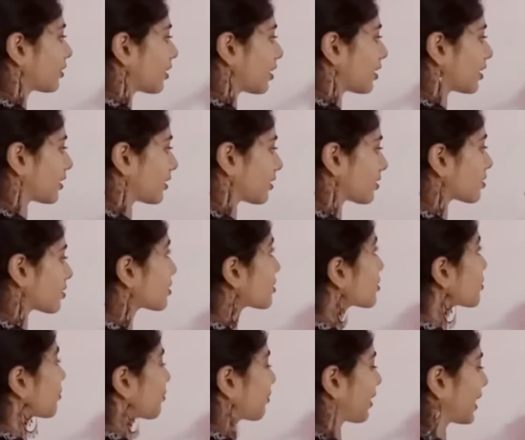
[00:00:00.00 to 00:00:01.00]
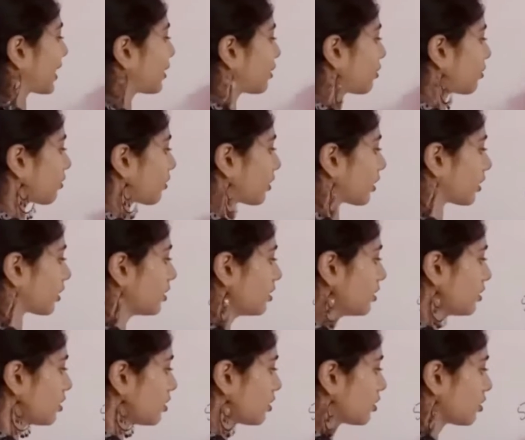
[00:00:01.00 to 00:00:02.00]
an instance of 5 2
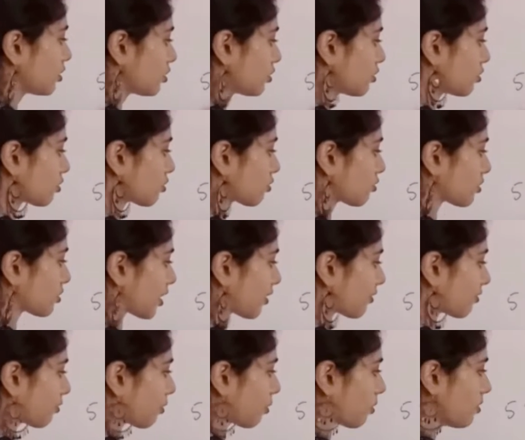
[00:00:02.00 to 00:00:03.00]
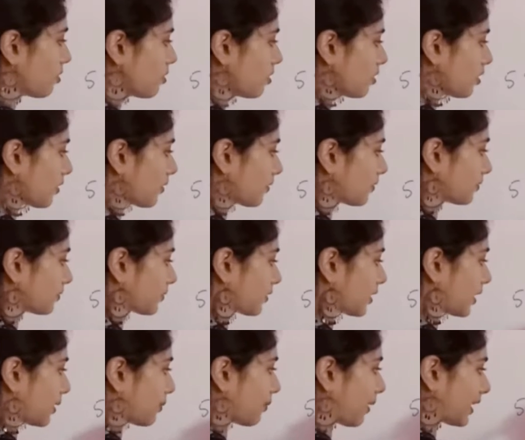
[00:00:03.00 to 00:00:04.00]
here. 2 2s are 4,
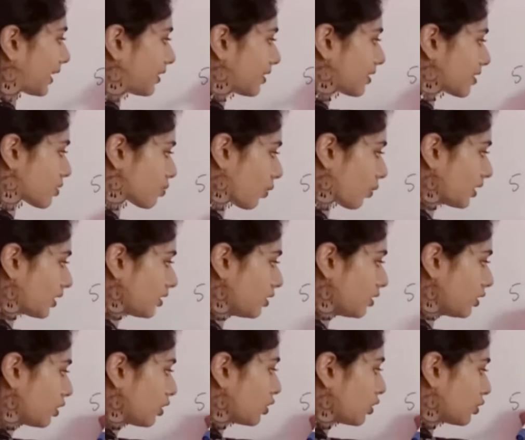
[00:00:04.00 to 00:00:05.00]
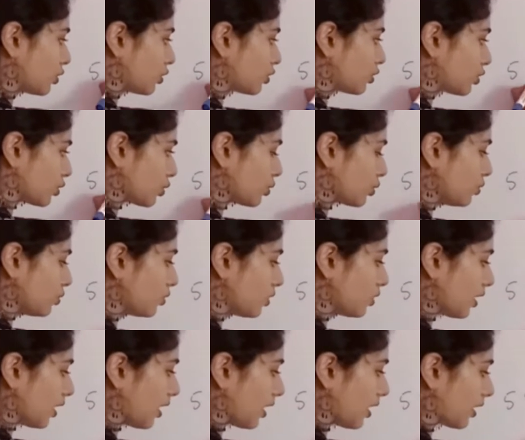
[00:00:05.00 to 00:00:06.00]
remainder is 1,
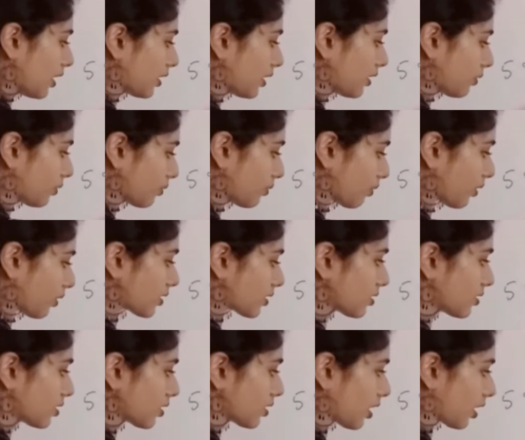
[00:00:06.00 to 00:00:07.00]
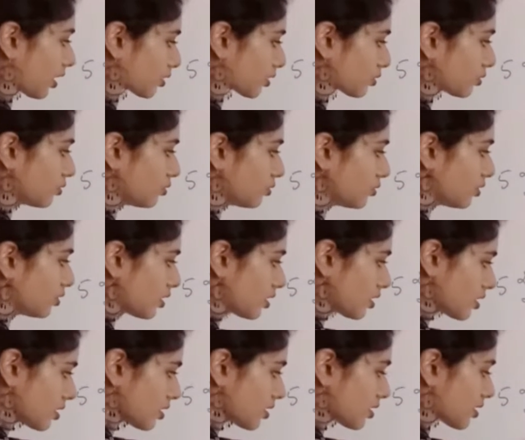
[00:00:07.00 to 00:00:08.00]
2, 1s are
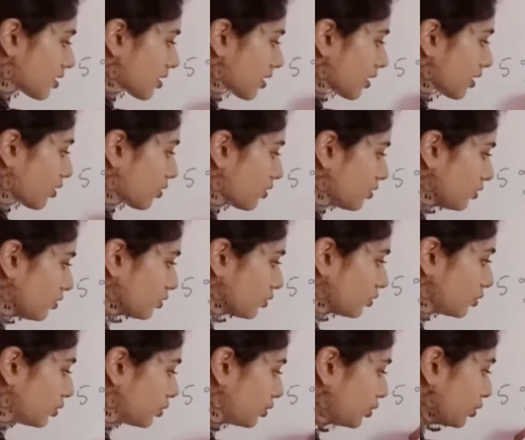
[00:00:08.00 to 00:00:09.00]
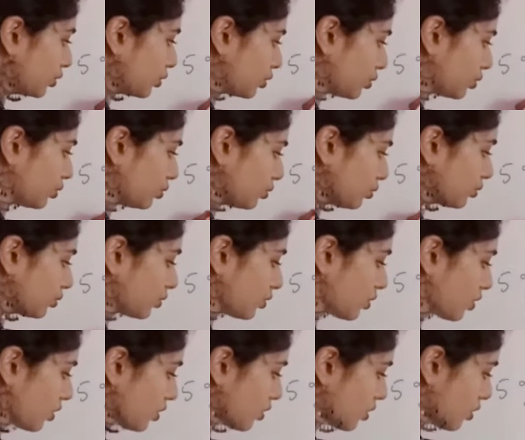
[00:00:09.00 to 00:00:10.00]
2, 0, 2.
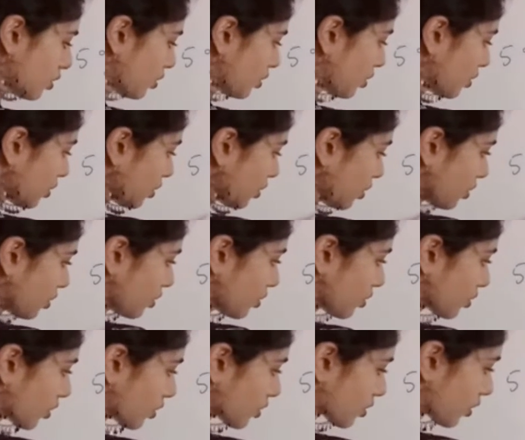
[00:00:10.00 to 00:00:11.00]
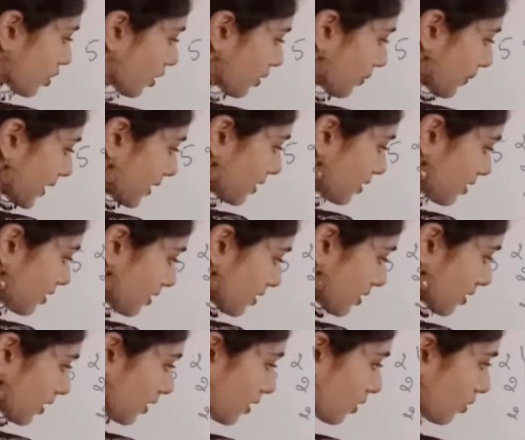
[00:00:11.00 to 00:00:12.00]
So it's going to be
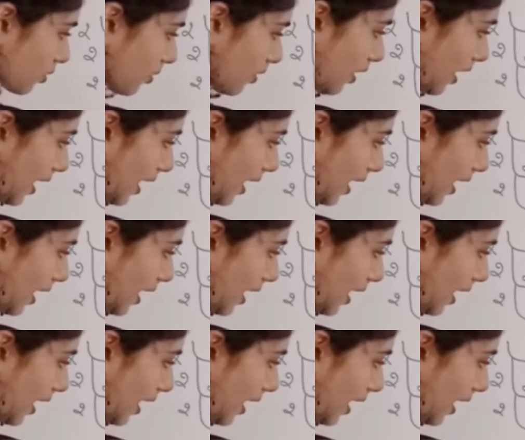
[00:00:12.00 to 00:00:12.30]
0